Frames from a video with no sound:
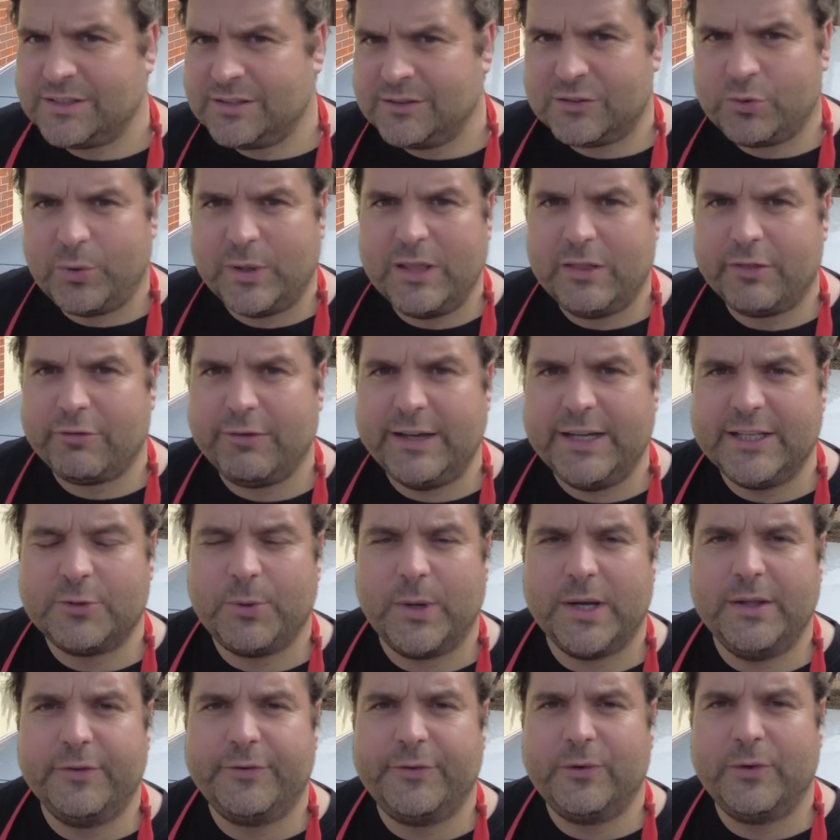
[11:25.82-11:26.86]
23,
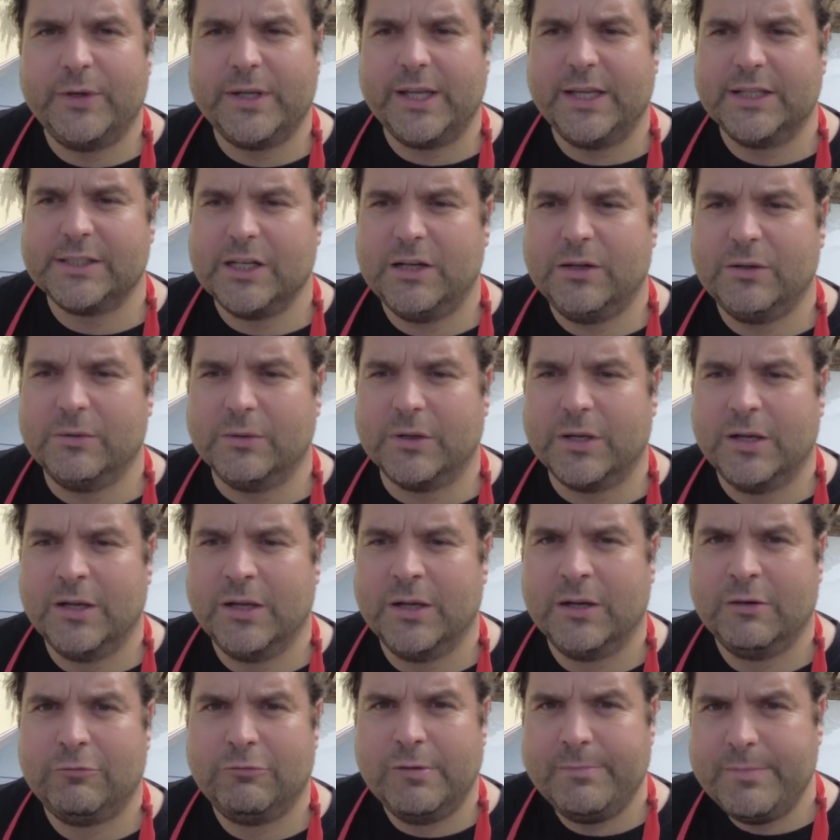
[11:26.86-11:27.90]
24 years old.
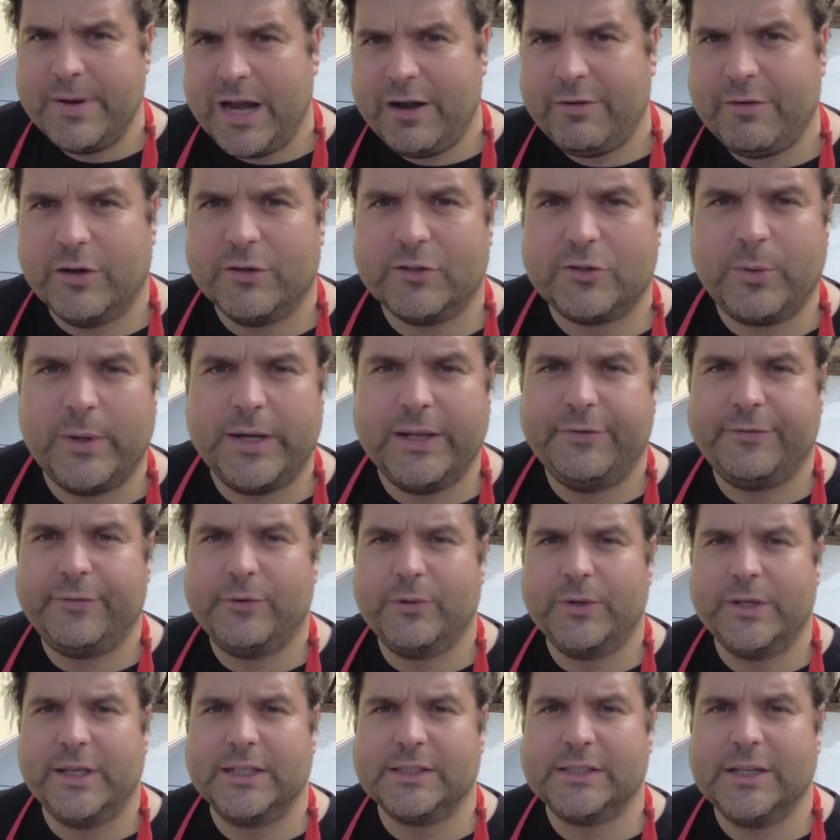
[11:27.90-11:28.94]
Romero,
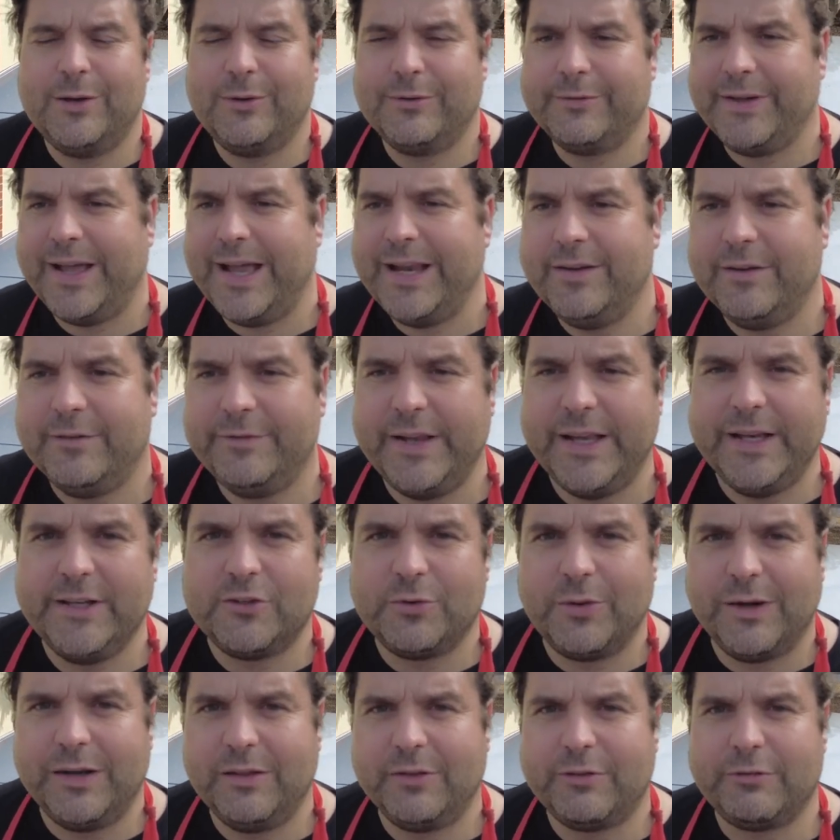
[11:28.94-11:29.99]
24 years old. Van der Ven,
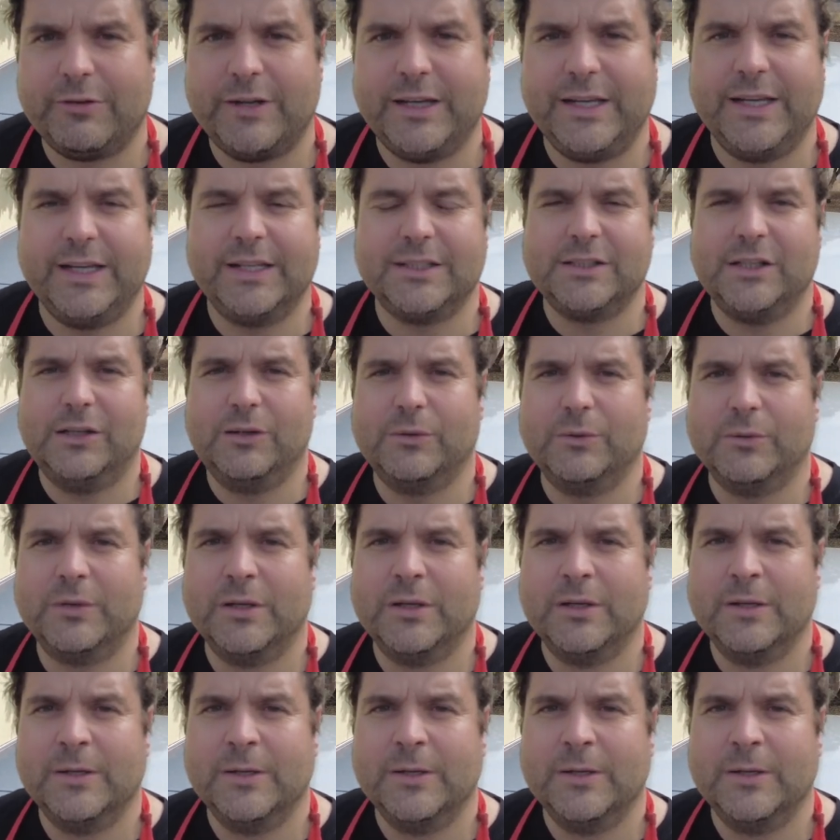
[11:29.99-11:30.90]
23 years old.